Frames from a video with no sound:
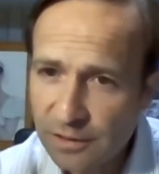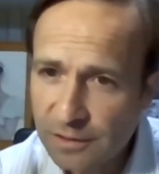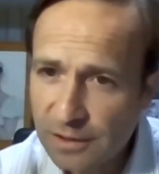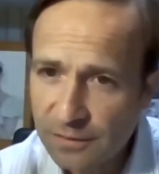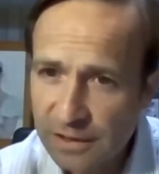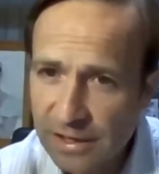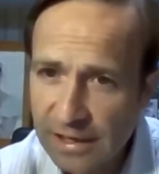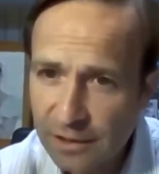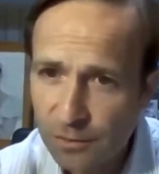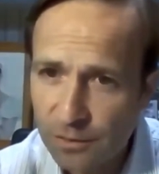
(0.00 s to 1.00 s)
in any
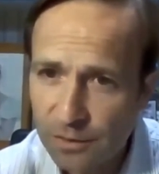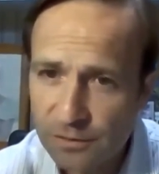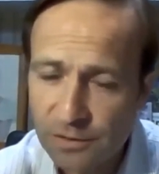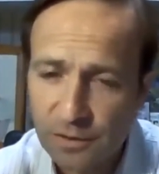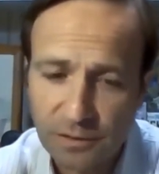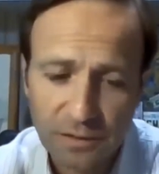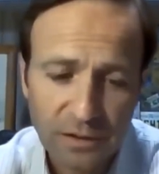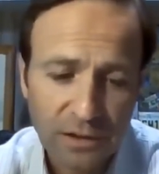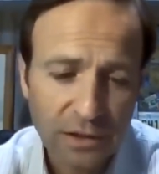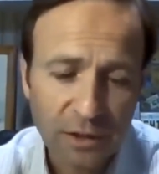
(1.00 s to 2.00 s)
given category,
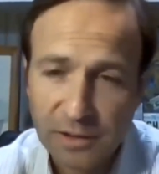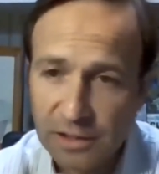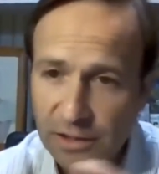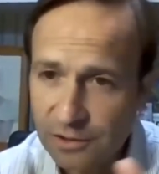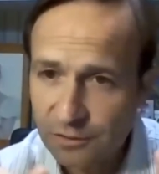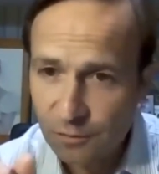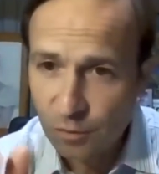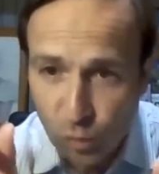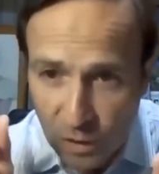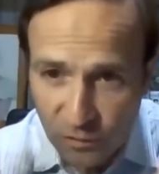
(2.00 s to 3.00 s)
there's other
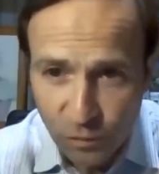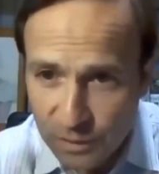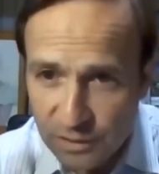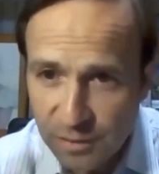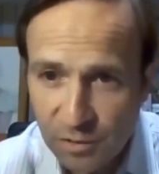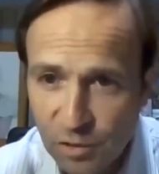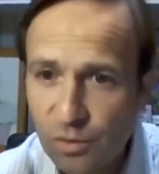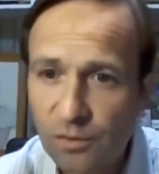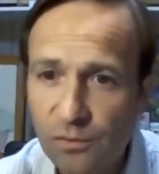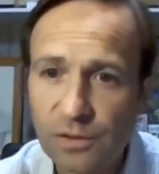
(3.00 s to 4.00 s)
limitations of 12
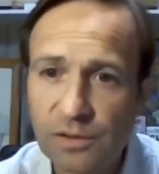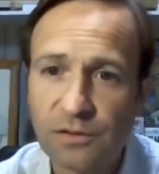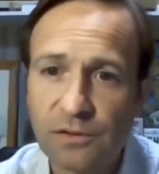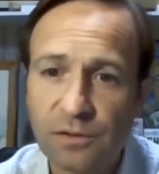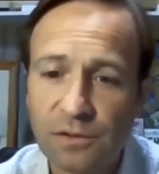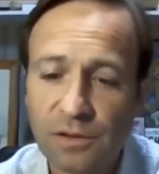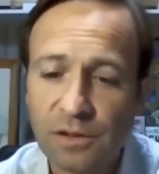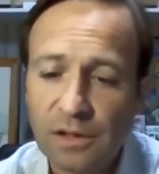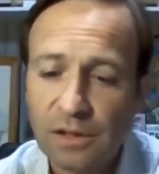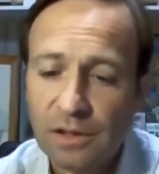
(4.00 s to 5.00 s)
weeks, up to 12 weeks
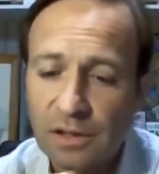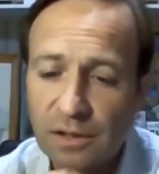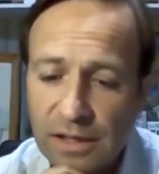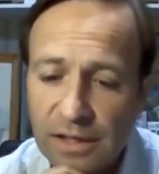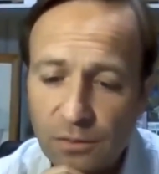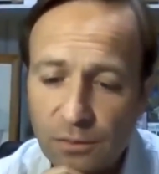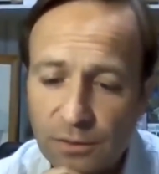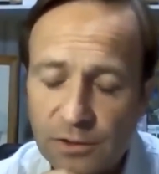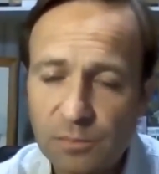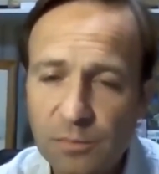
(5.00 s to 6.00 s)
in certain
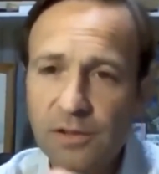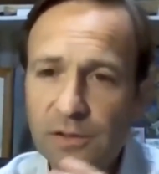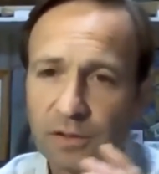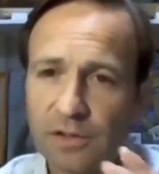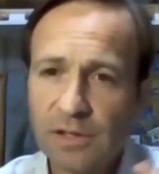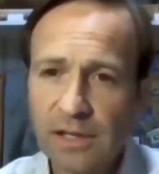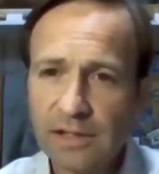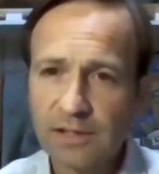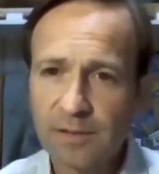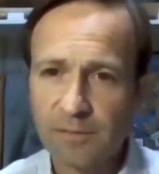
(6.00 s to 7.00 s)
categories. But
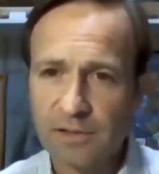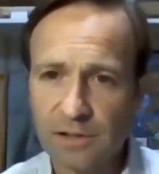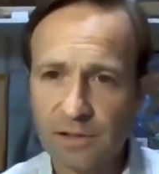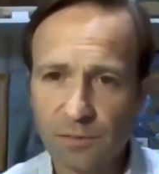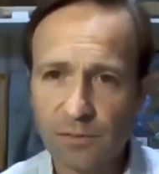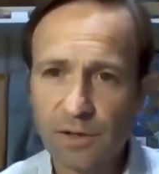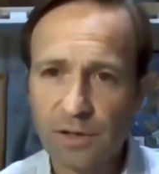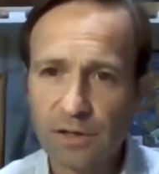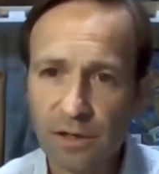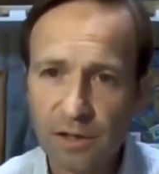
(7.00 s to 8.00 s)
here, the concept is
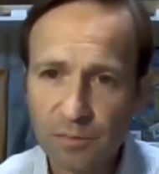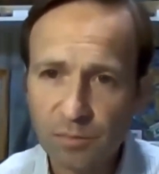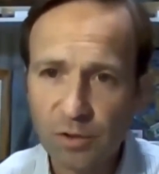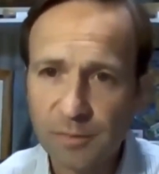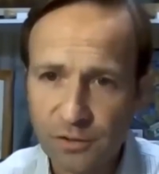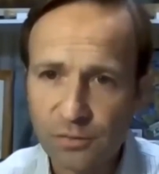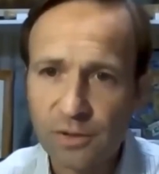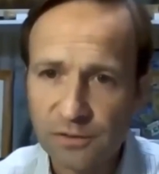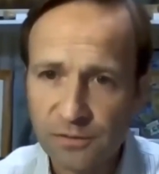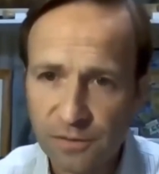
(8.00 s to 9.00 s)
that they would create an
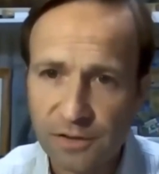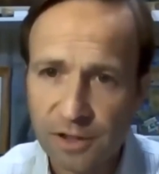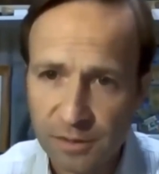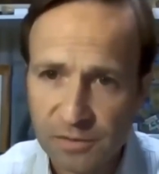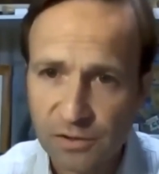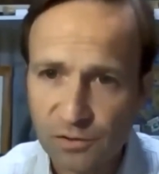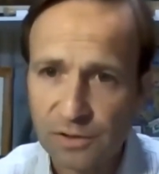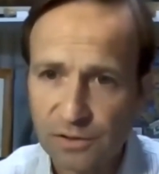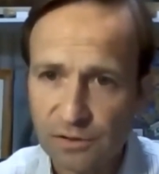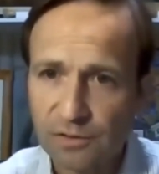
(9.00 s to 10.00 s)
unemployment trust fund
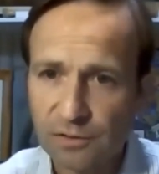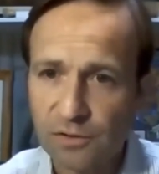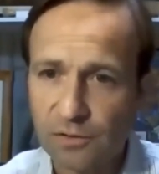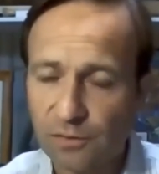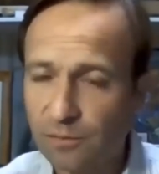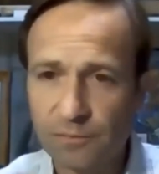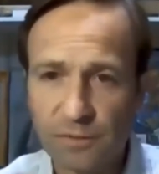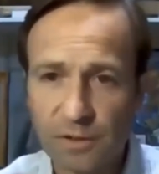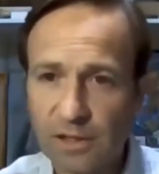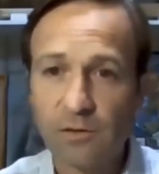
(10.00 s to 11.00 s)
type situation.
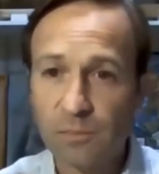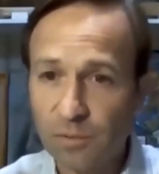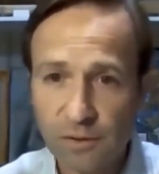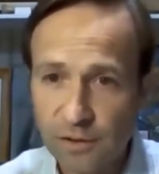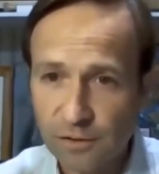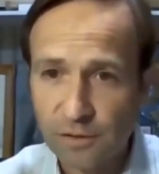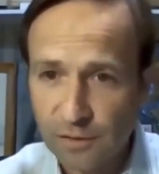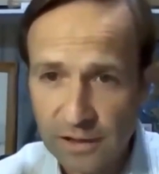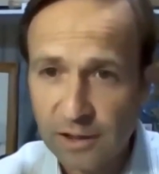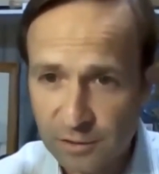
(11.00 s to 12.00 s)
So every
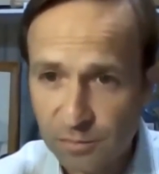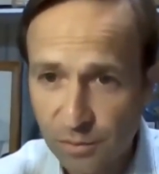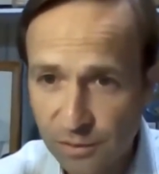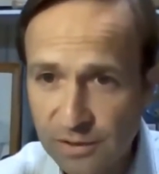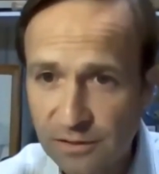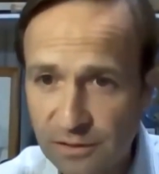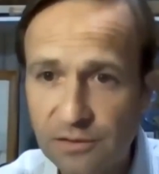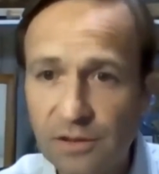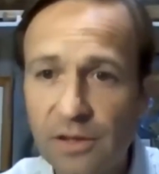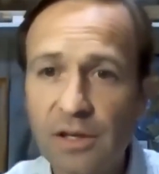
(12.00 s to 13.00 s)
employer that has
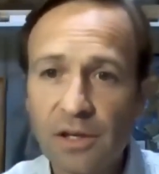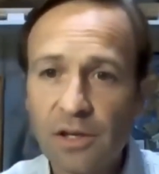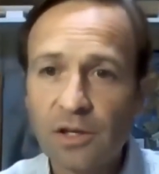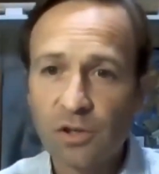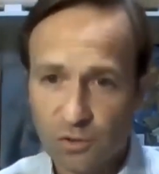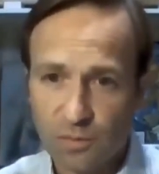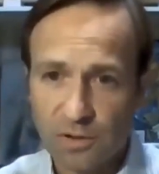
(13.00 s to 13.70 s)
employees